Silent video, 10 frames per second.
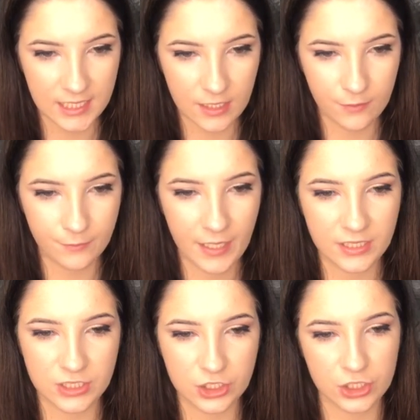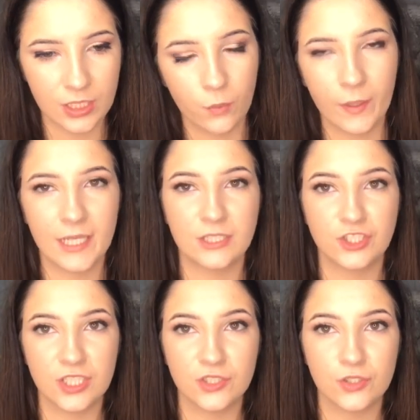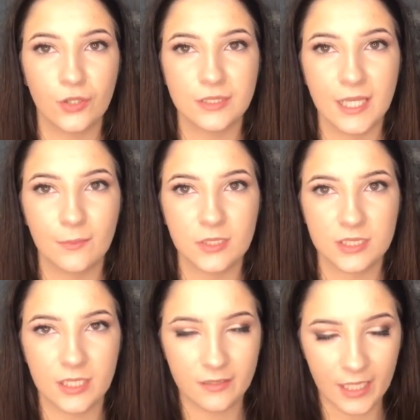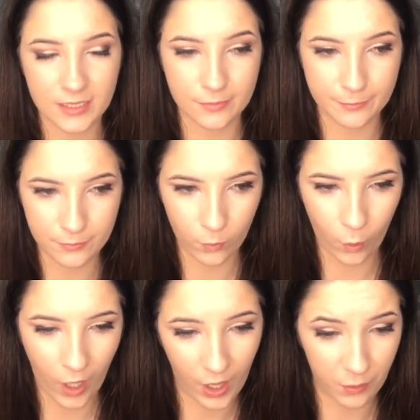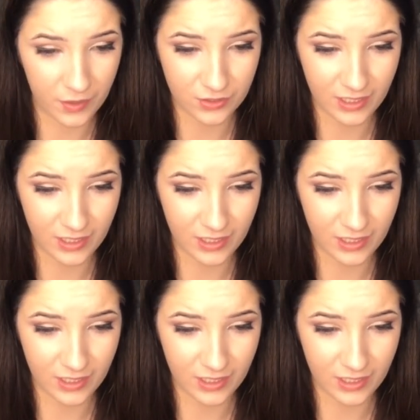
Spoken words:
compared to just like wearing jeans all the time, because like that's what I wear.